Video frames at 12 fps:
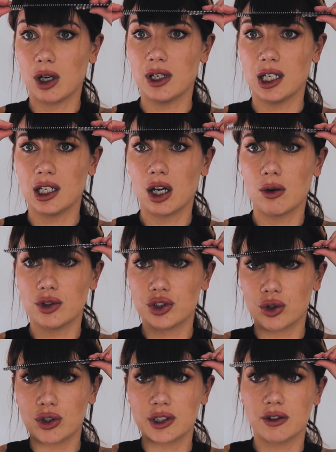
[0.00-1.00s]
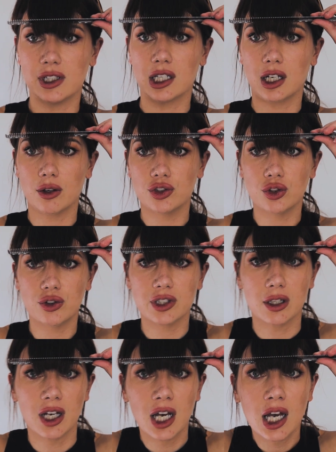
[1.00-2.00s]
going, you can go shorter and you can go
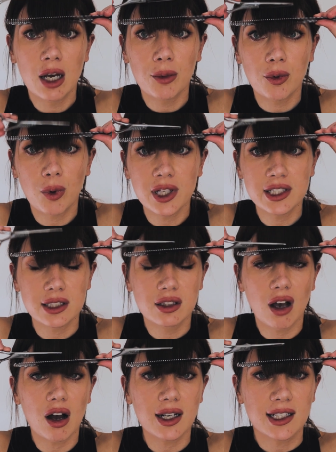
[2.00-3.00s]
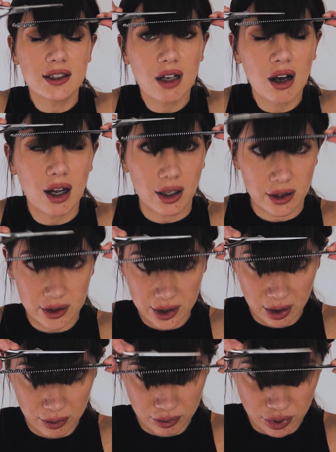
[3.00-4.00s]
shorter. But once it's gone, it's gone.
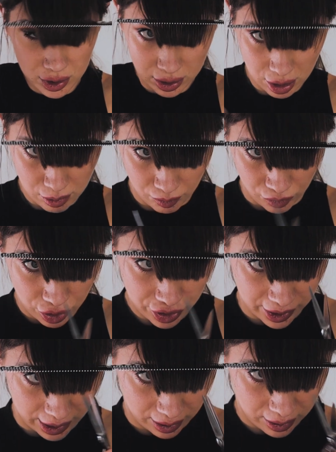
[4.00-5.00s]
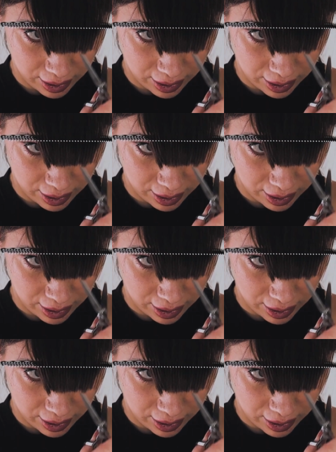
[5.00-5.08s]
So just don't rush it.